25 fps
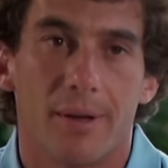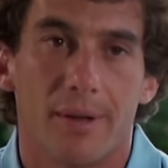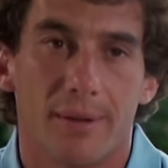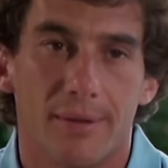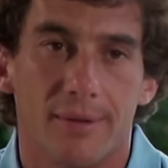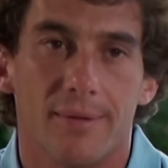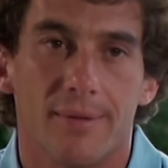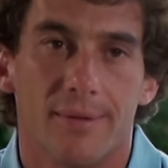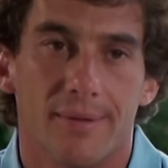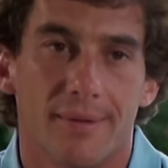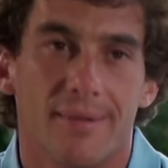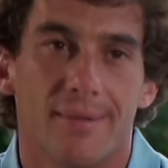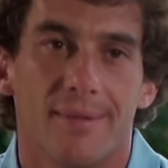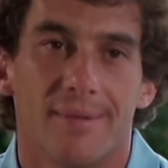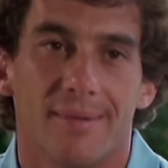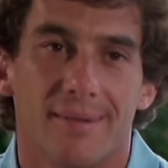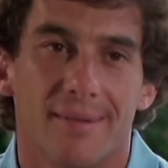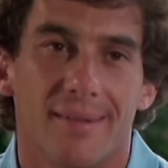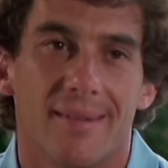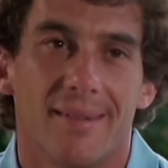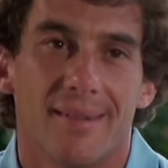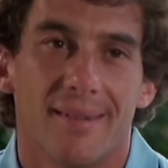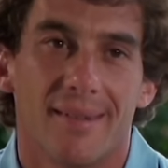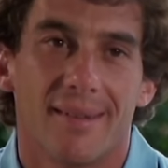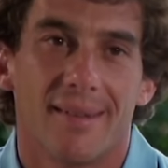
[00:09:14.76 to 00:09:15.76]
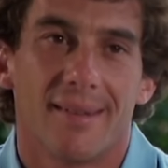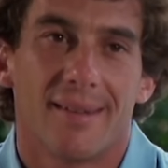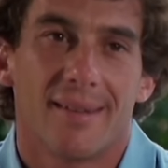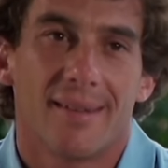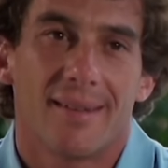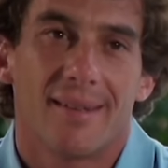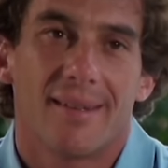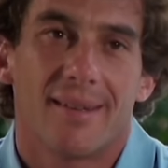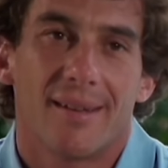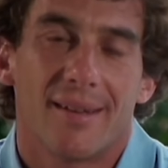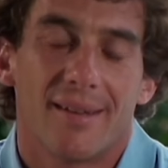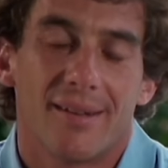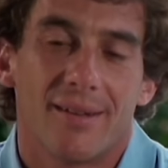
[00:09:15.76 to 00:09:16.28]
mind,
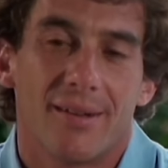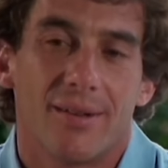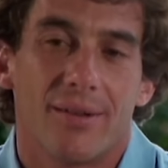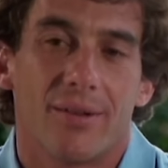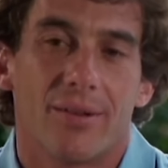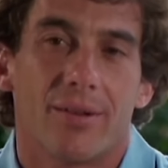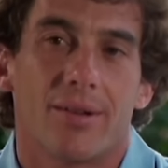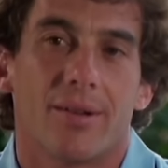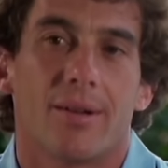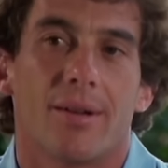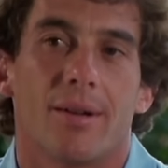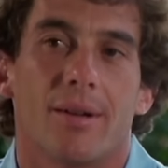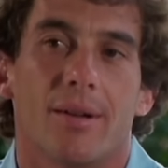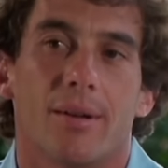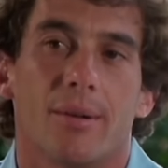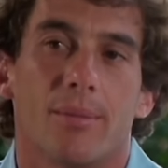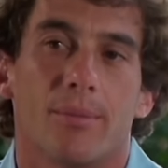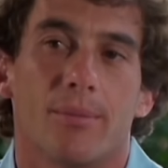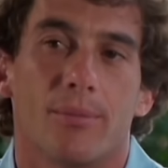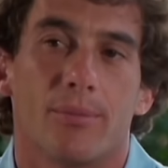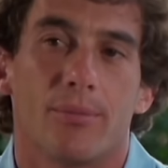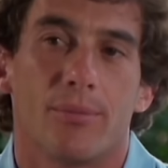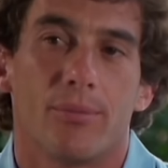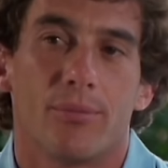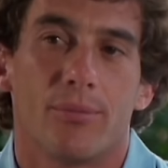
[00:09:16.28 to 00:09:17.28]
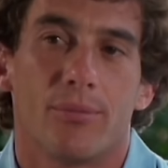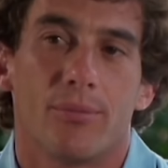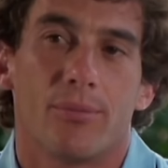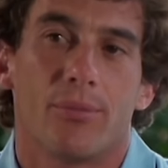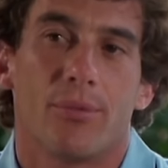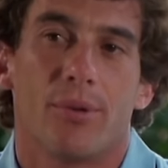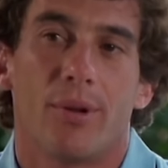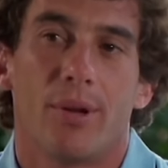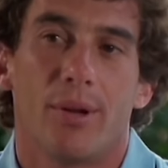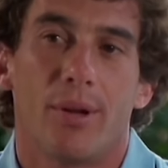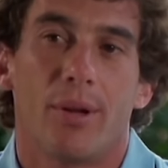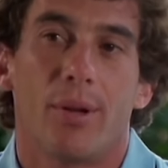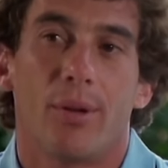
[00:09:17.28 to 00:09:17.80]
and it's um,
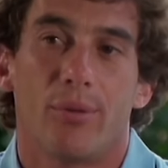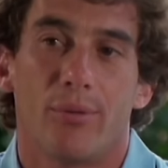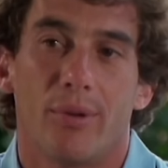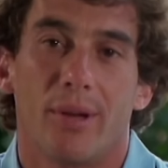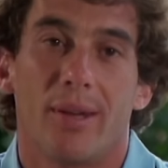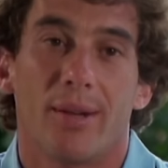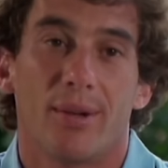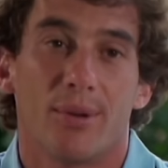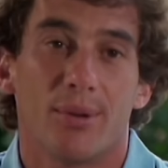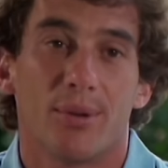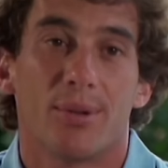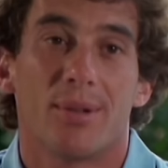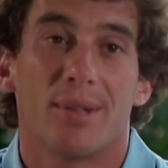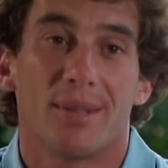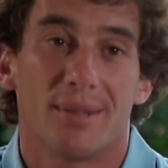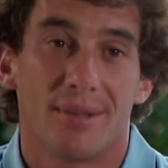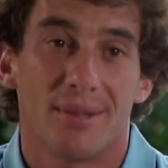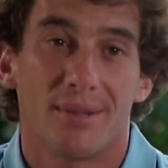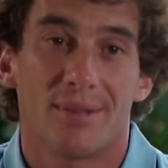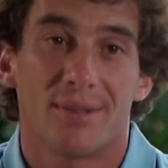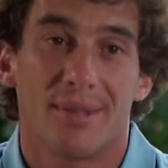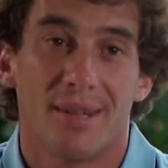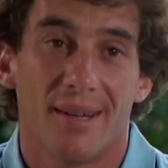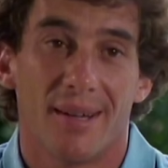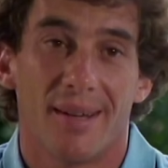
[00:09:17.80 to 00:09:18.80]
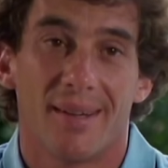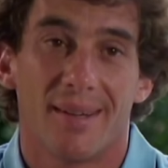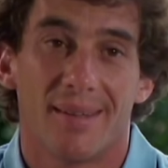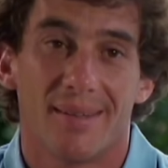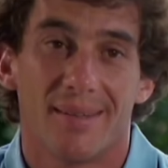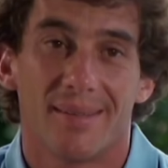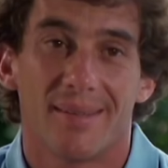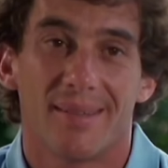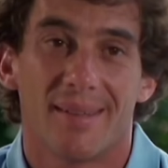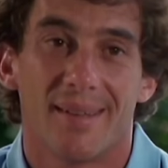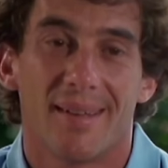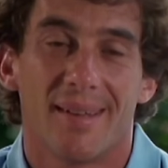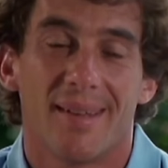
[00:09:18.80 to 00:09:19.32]
it's very good that he's there,
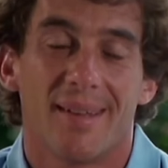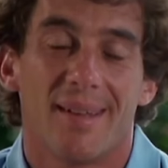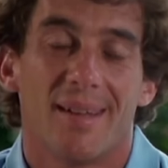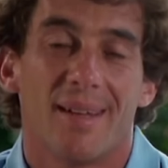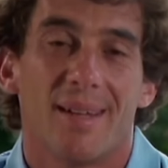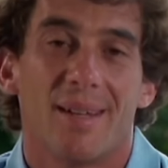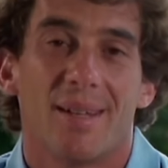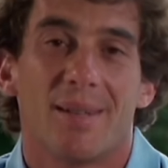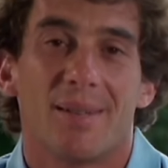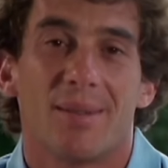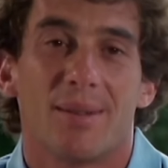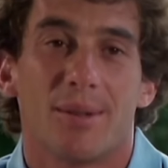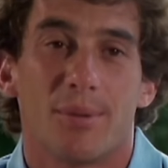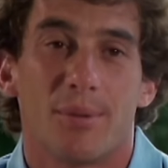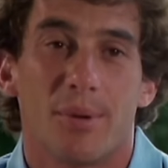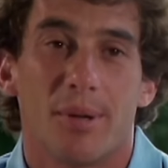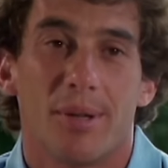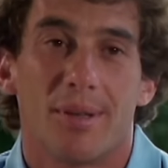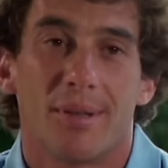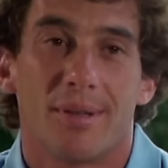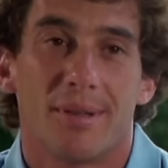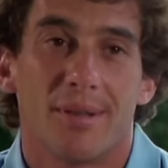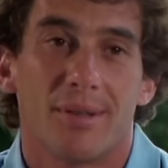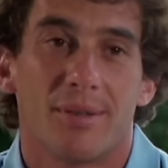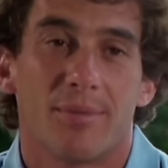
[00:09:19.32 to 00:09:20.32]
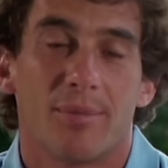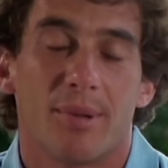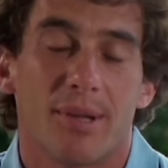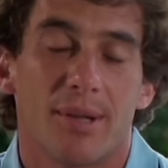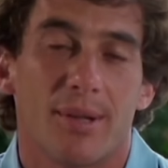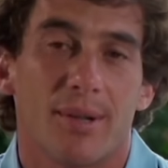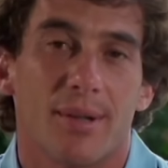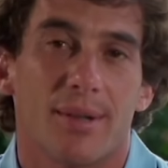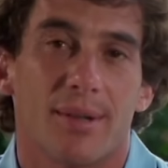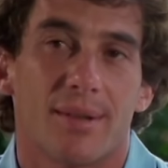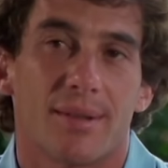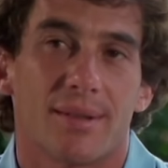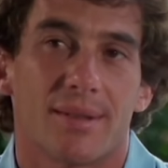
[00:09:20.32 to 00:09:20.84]
the way it is,
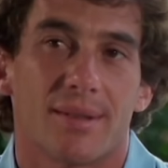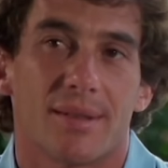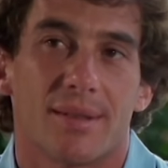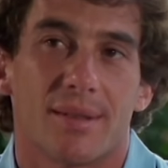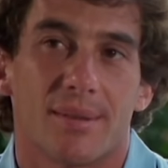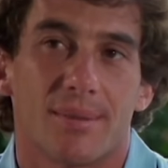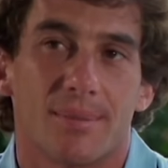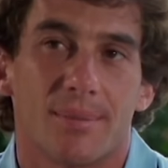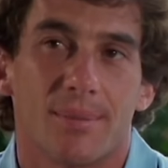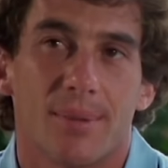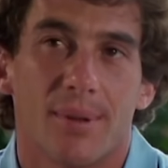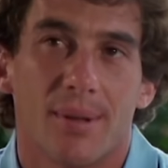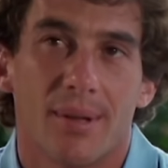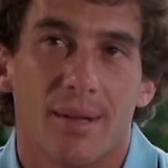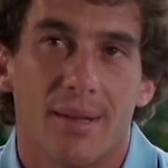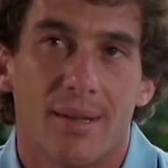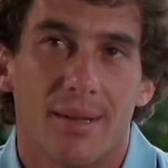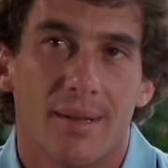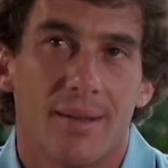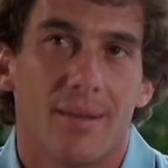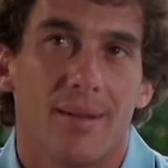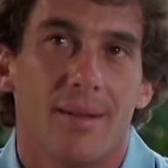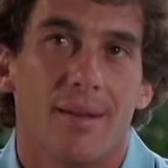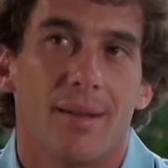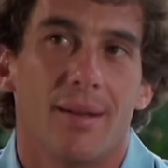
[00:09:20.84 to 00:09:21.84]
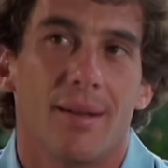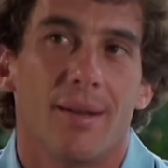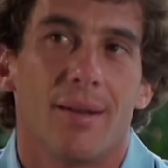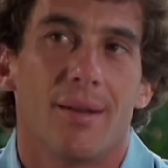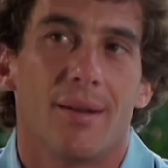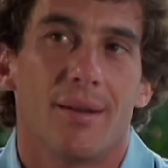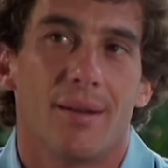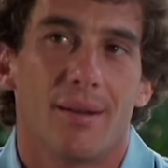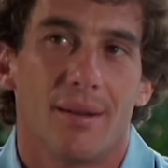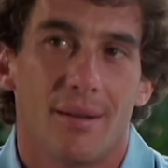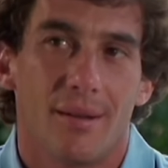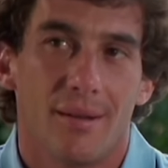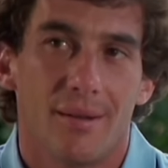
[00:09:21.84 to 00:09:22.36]
because um,
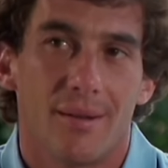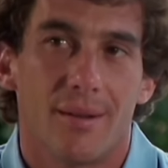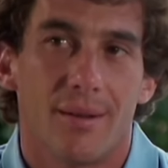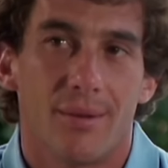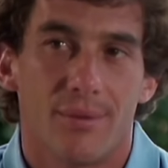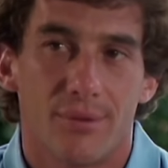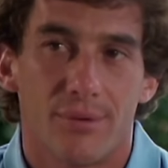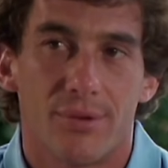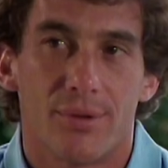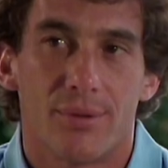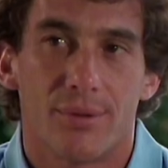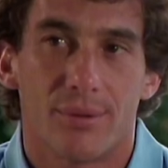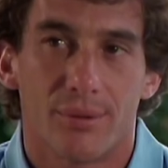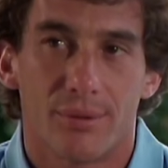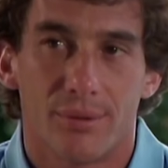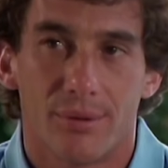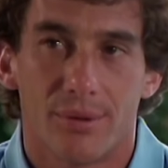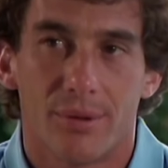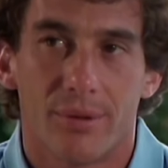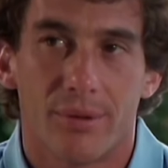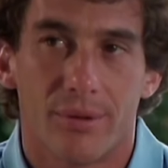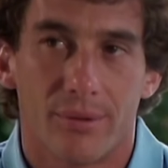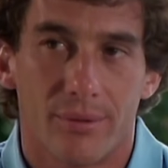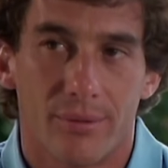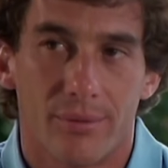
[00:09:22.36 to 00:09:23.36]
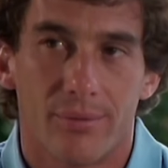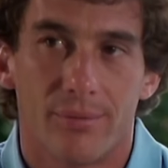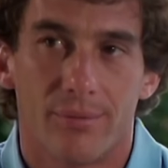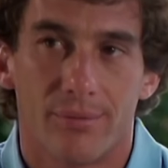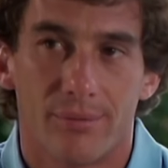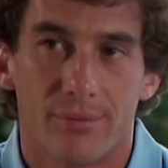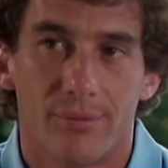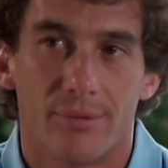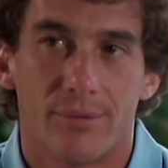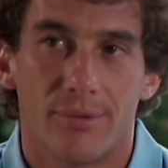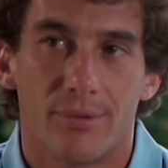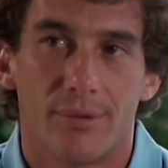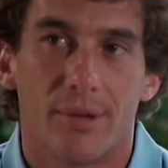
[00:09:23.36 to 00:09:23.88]
it gives you the
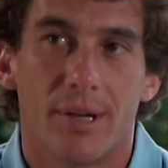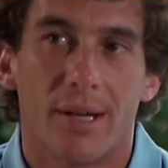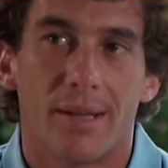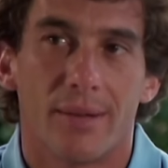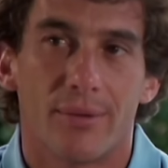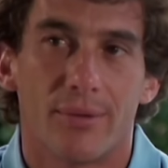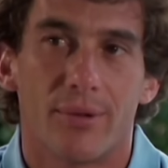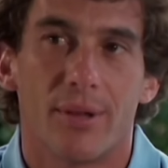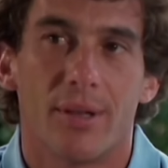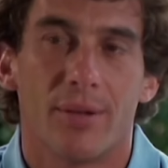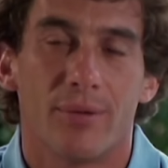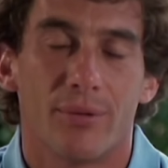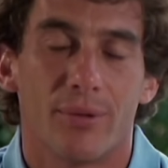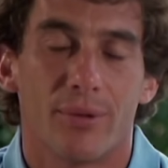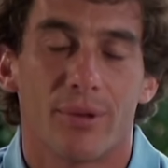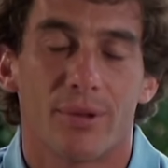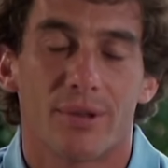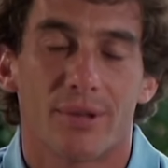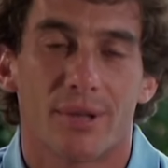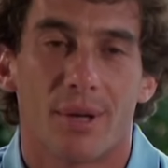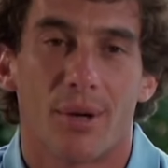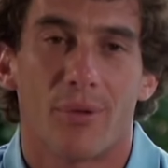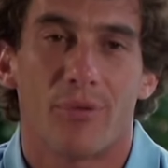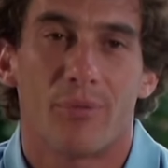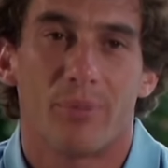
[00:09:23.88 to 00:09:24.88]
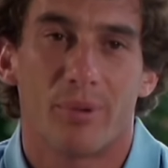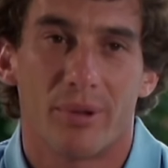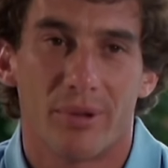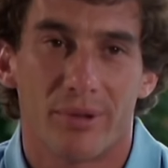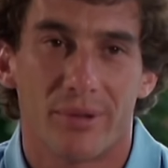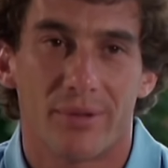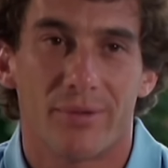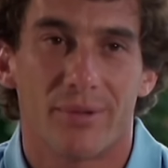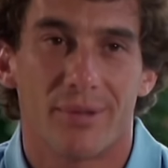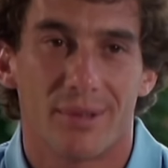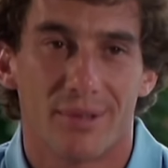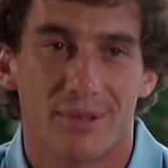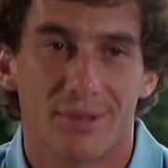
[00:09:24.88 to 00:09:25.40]
right feeling for
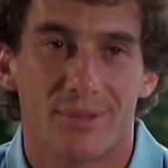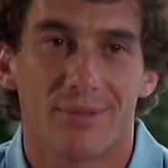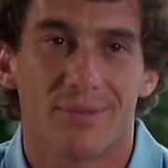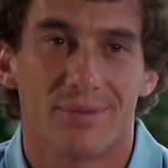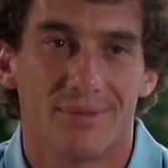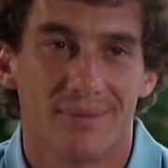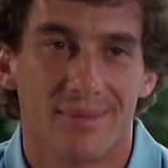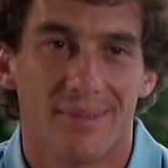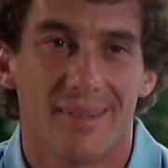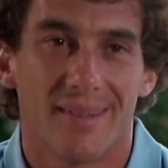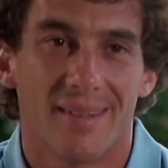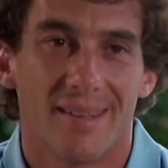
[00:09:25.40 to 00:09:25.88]
self-preservation.